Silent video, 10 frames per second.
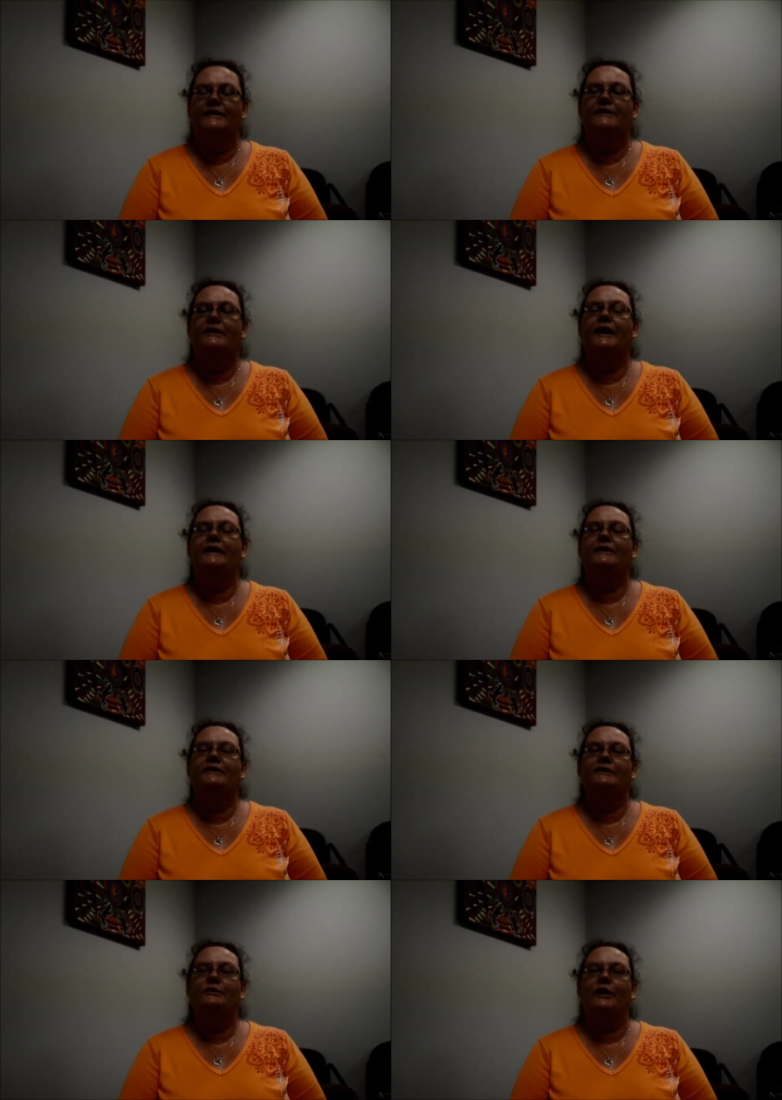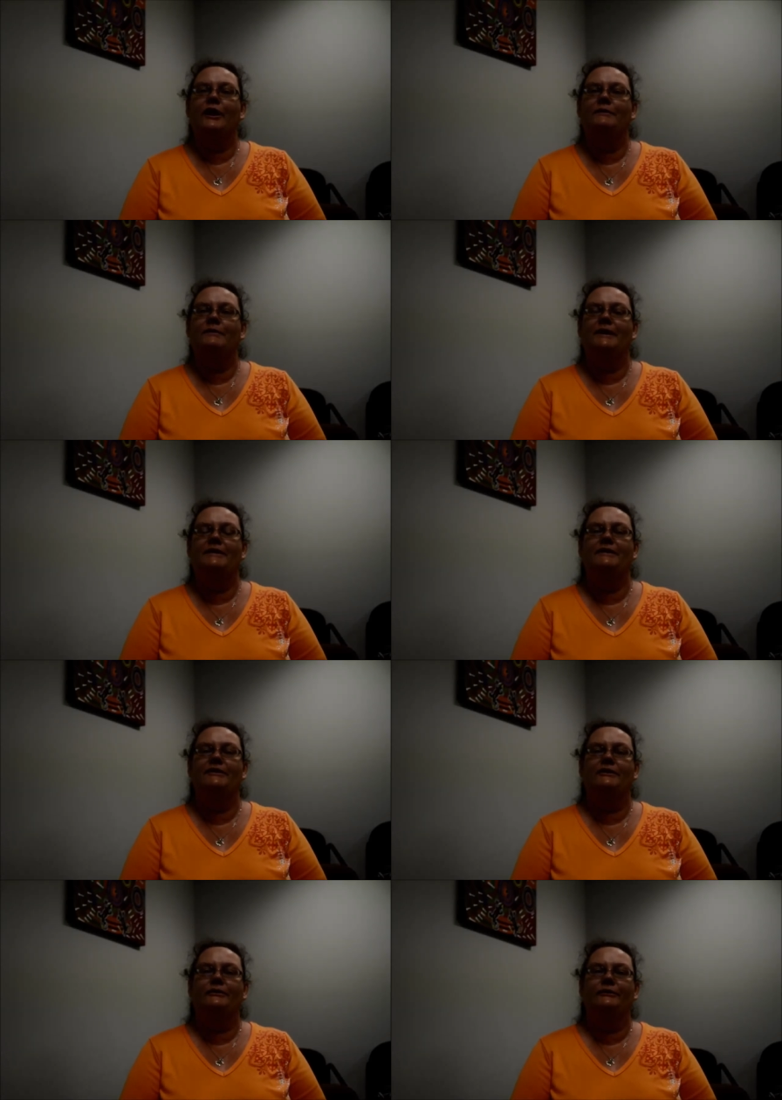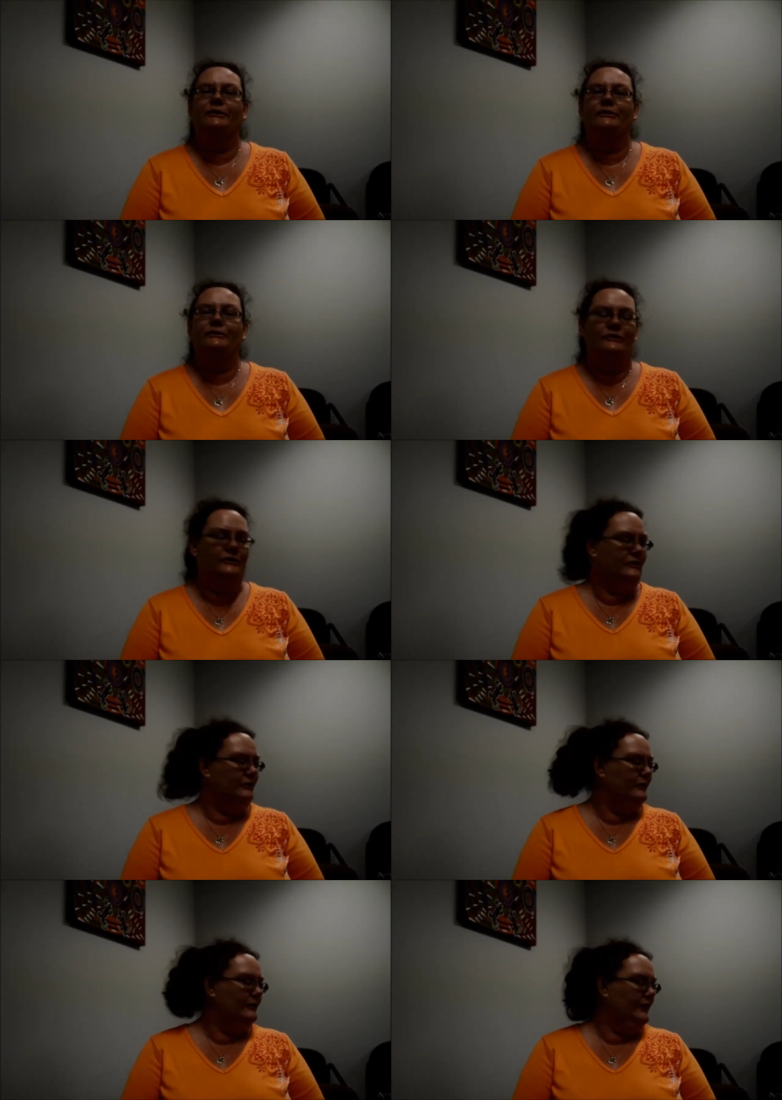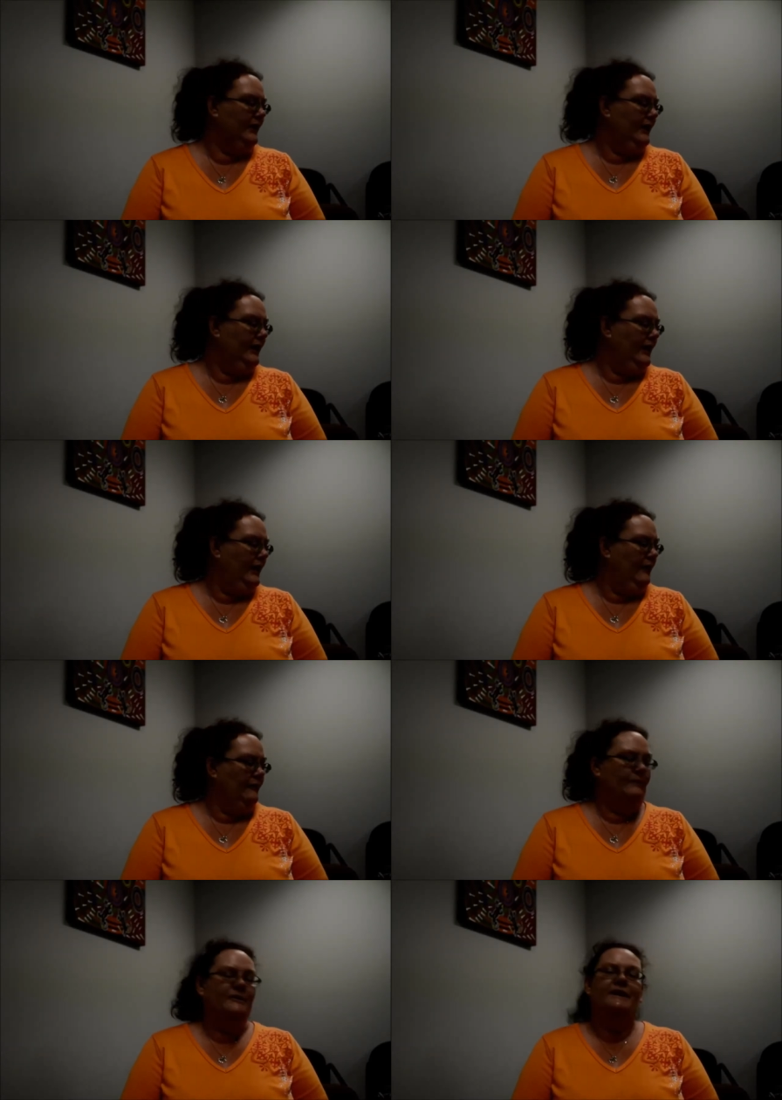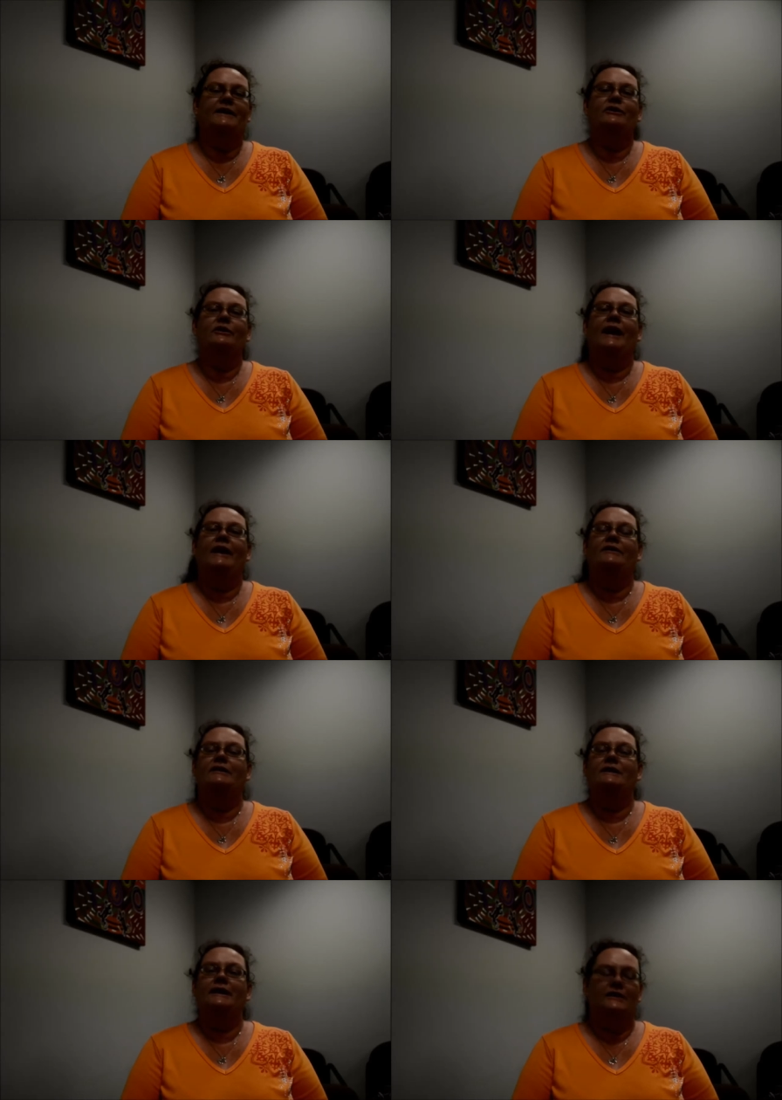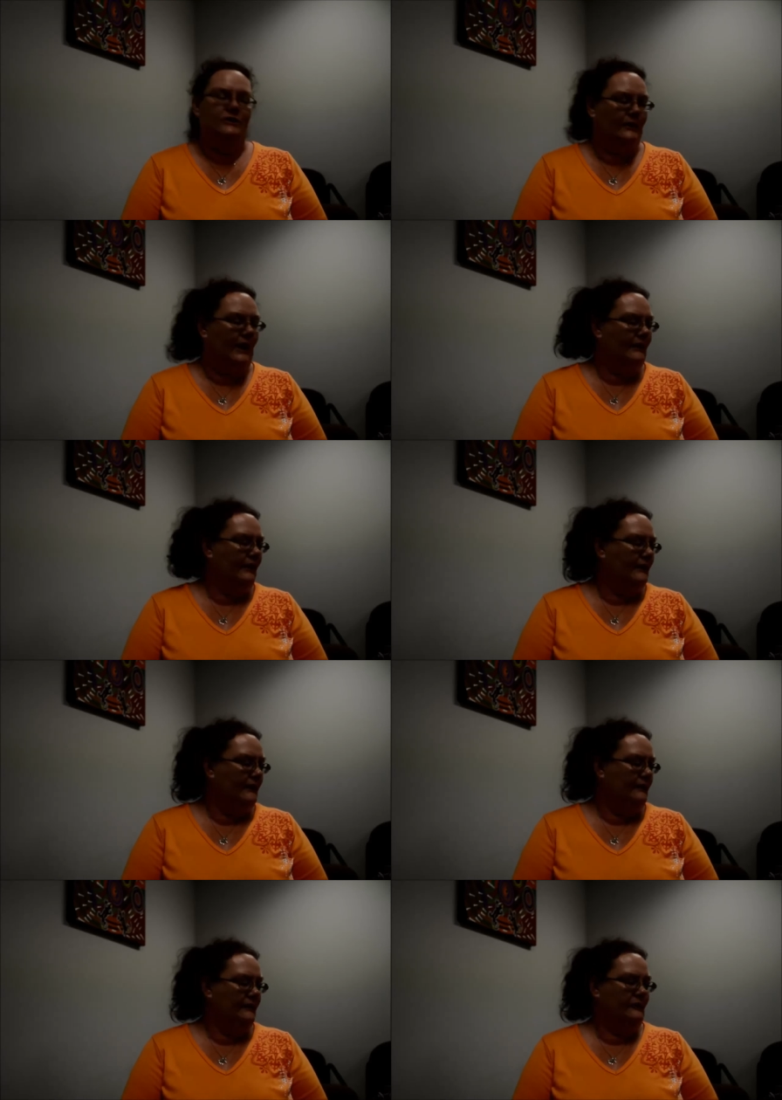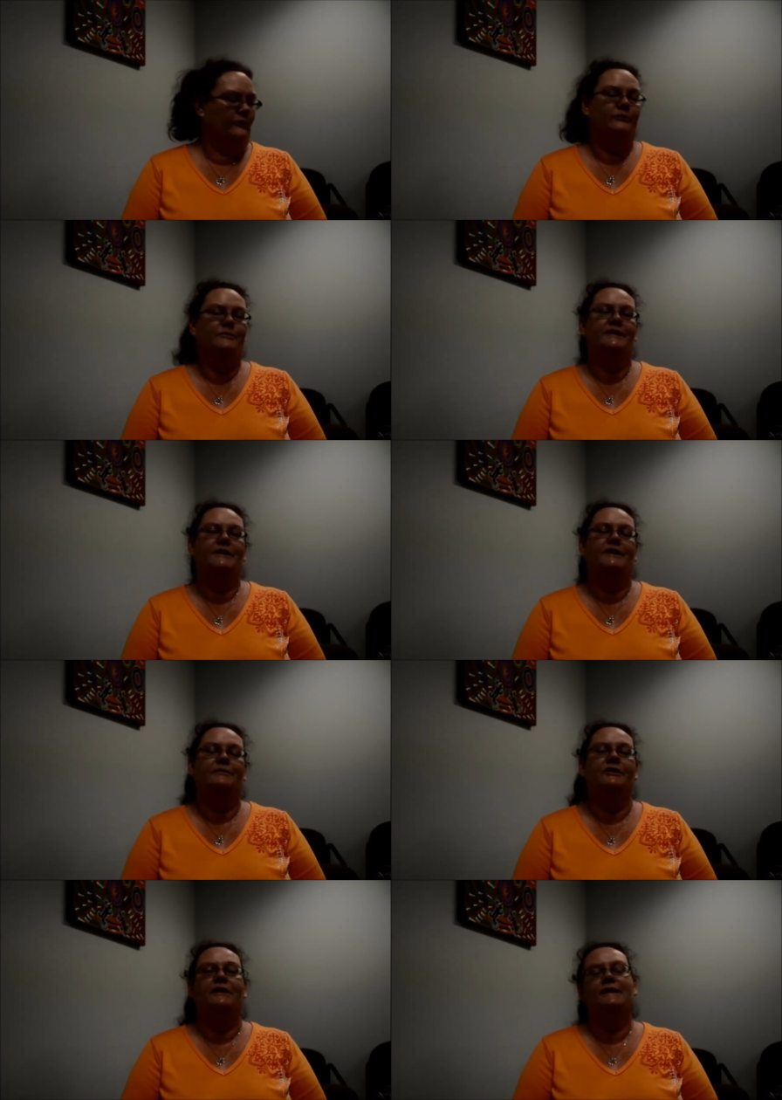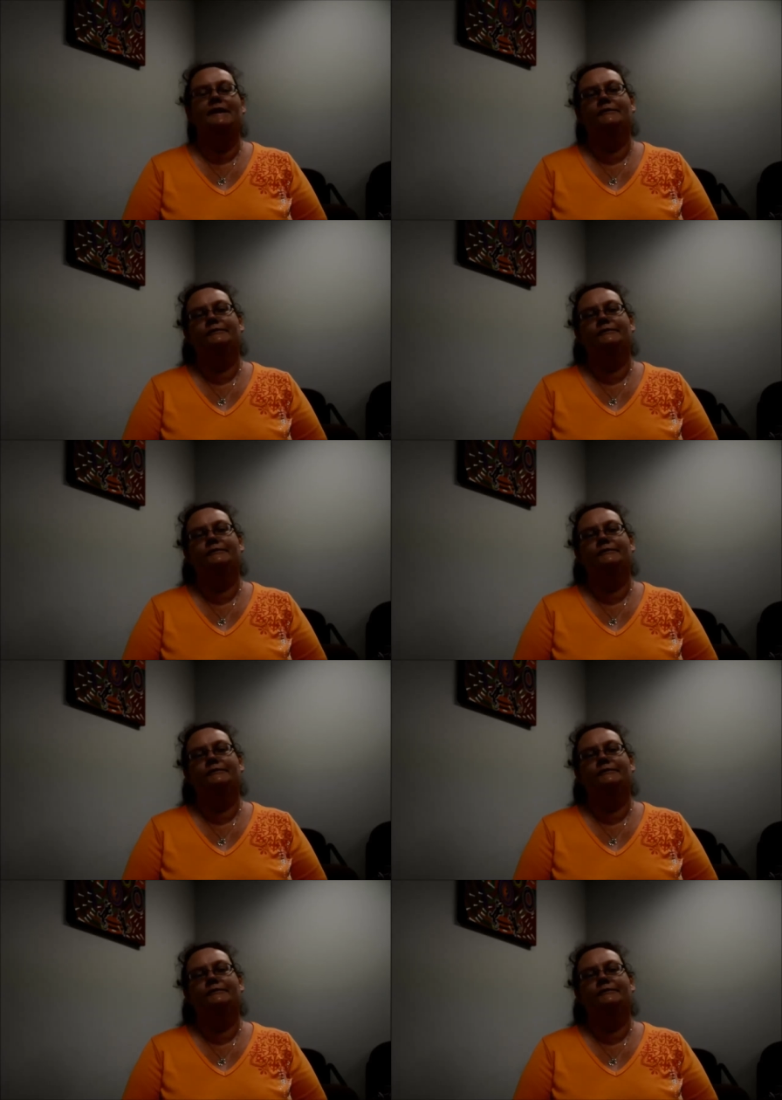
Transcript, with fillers: So can you describe the methods you have used to represent your agency to other groups in the community?